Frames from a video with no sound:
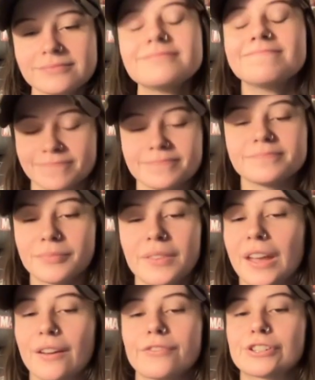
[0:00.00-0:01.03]
Mm-hmm.
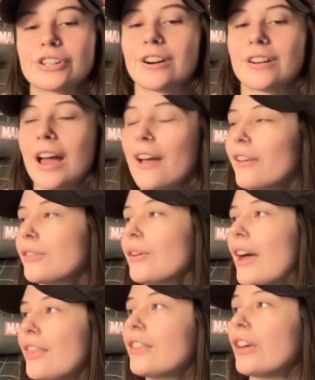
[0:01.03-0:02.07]
Yeah, for sure. I also
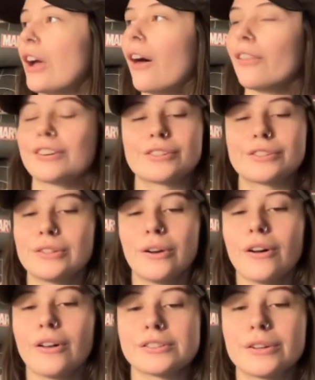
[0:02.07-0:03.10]
I think the colors
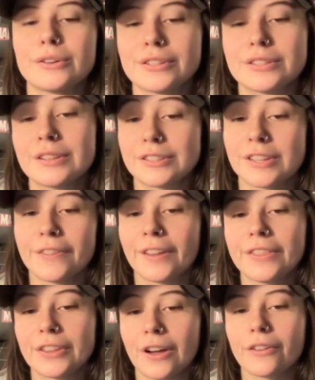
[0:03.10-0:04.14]
also because in the
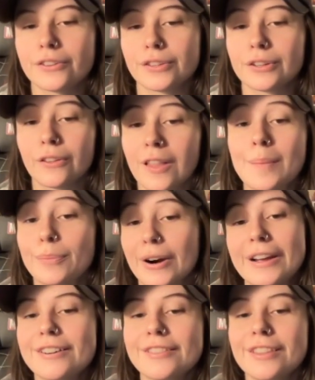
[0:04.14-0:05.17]
sunlight the colors look a lot
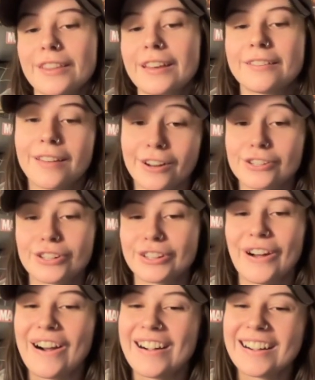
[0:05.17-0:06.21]
brighter than they actually
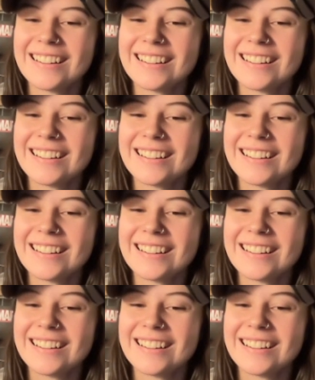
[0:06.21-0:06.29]
are.